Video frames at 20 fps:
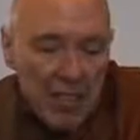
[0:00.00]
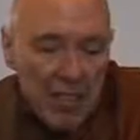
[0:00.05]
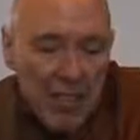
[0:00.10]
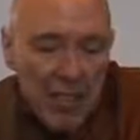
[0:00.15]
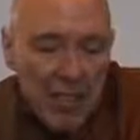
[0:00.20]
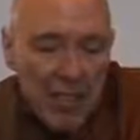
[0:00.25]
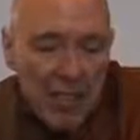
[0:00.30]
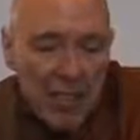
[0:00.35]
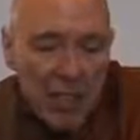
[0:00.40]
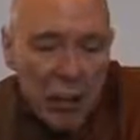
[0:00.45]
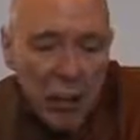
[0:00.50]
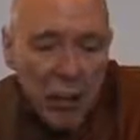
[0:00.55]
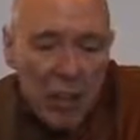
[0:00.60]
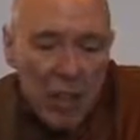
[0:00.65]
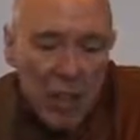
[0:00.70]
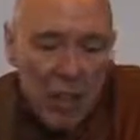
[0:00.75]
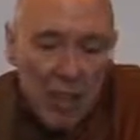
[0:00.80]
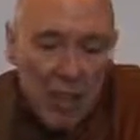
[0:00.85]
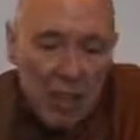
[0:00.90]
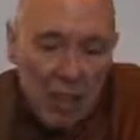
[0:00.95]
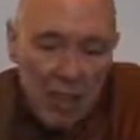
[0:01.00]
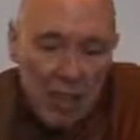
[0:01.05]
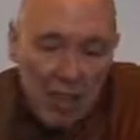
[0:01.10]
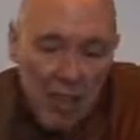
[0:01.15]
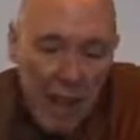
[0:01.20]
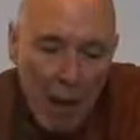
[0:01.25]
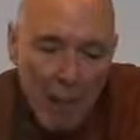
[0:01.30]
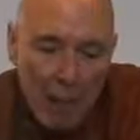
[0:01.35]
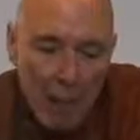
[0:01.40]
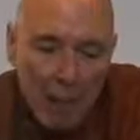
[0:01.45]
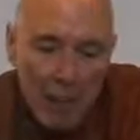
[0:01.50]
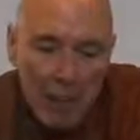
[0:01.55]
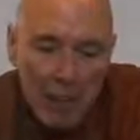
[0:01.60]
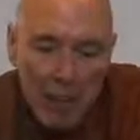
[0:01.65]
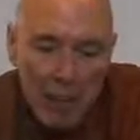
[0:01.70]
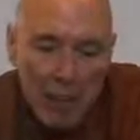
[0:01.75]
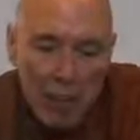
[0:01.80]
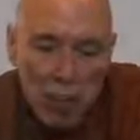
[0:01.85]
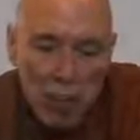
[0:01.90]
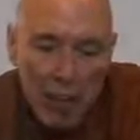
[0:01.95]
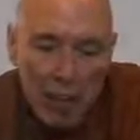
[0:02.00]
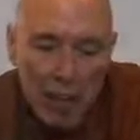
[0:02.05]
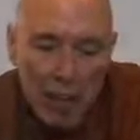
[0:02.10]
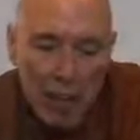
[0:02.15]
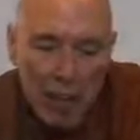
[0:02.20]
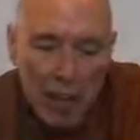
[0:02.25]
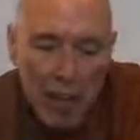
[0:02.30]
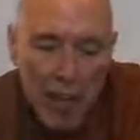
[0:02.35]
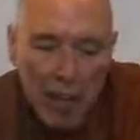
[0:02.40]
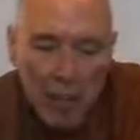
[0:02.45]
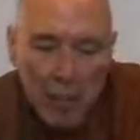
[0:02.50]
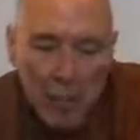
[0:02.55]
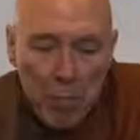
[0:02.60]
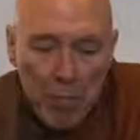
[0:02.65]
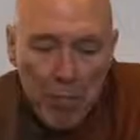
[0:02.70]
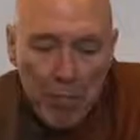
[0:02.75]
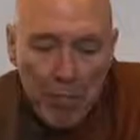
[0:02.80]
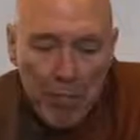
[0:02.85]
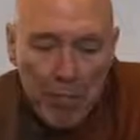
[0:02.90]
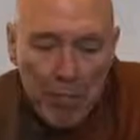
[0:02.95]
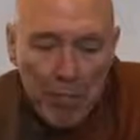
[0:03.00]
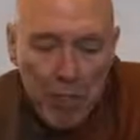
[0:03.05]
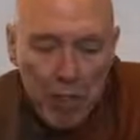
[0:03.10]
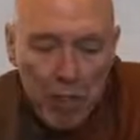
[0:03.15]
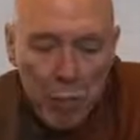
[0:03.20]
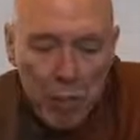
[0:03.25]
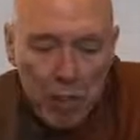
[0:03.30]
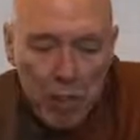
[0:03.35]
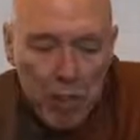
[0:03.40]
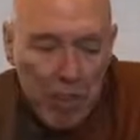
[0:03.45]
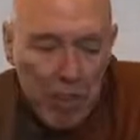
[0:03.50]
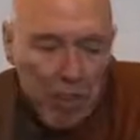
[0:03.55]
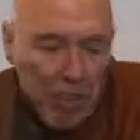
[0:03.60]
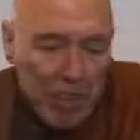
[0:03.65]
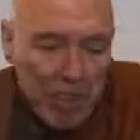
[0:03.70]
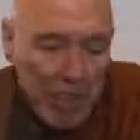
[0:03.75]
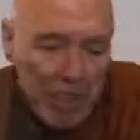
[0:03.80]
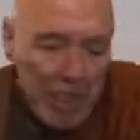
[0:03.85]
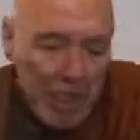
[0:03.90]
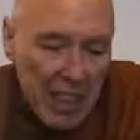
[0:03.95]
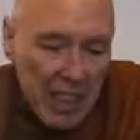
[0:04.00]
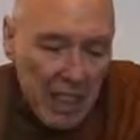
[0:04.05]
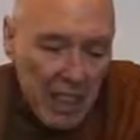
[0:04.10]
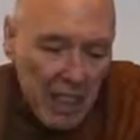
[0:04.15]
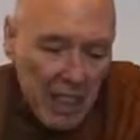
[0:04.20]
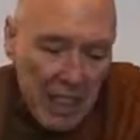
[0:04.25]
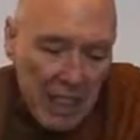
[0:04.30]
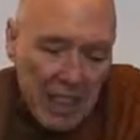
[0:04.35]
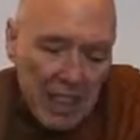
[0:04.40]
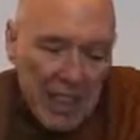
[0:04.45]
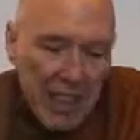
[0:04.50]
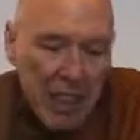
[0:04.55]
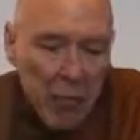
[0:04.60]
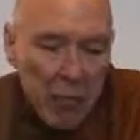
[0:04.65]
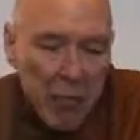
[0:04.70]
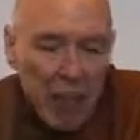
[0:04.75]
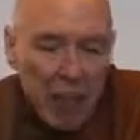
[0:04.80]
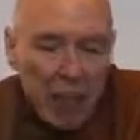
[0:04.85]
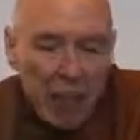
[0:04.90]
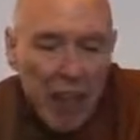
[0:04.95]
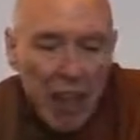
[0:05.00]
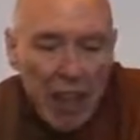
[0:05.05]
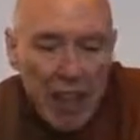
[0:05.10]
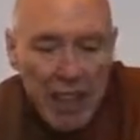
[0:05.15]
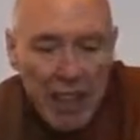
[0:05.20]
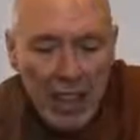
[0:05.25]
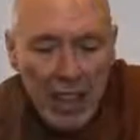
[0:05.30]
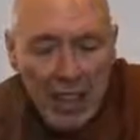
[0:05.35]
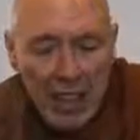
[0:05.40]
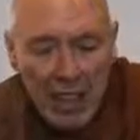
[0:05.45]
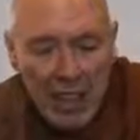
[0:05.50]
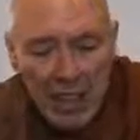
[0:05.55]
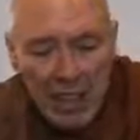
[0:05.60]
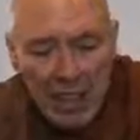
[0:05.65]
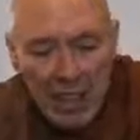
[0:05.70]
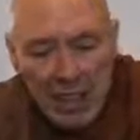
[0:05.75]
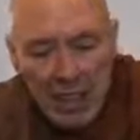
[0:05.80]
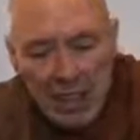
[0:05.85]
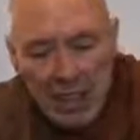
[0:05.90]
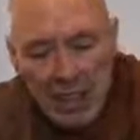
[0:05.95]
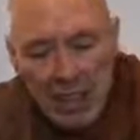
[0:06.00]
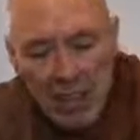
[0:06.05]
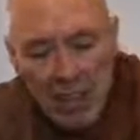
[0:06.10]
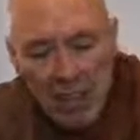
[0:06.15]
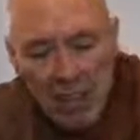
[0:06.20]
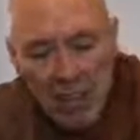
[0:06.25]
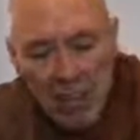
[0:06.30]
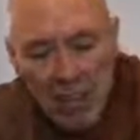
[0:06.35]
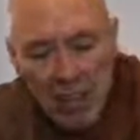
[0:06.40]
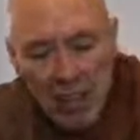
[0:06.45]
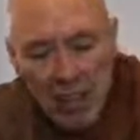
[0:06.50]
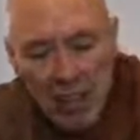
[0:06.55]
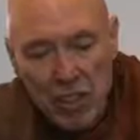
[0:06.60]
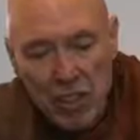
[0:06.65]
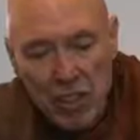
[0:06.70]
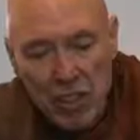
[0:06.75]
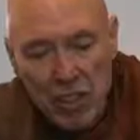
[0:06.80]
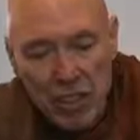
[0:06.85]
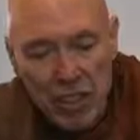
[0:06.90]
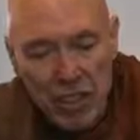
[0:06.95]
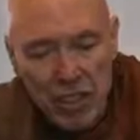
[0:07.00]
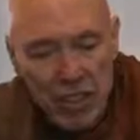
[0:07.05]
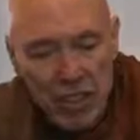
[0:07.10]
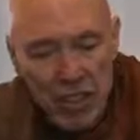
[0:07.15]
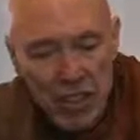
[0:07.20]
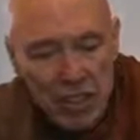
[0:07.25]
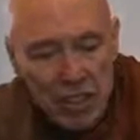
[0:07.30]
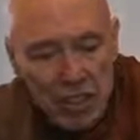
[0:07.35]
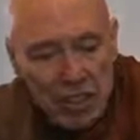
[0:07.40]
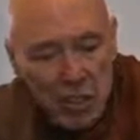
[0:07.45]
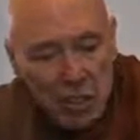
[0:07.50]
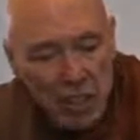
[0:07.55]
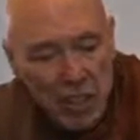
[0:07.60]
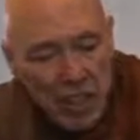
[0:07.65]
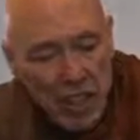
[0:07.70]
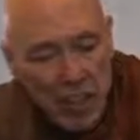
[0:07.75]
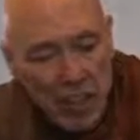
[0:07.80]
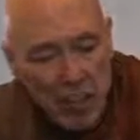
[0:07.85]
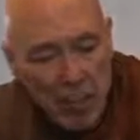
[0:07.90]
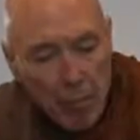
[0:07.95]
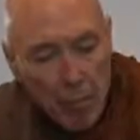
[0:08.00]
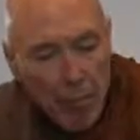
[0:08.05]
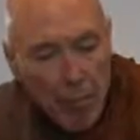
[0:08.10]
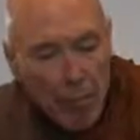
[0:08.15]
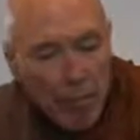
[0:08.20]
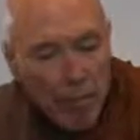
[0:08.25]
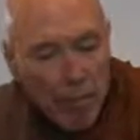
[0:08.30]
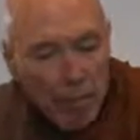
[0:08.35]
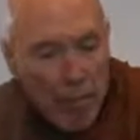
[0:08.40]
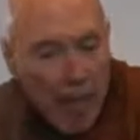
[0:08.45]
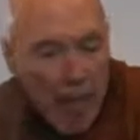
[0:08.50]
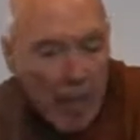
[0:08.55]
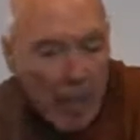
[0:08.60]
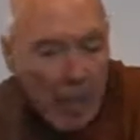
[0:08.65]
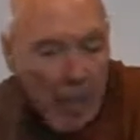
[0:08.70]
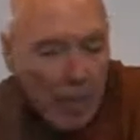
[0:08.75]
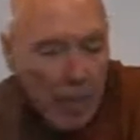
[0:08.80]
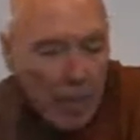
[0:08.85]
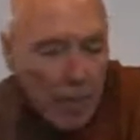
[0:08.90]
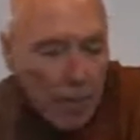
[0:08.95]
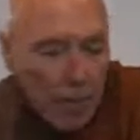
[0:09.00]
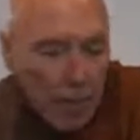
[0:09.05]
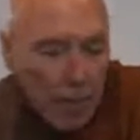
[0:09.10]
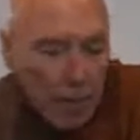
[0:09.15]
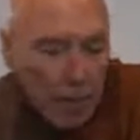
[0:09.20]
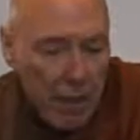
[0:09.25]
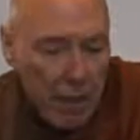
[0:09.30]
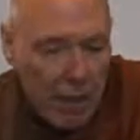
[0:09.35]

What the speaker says: And if you want some examples of what is meant by evil wishes, then we find some mentioned in Sutta number 5.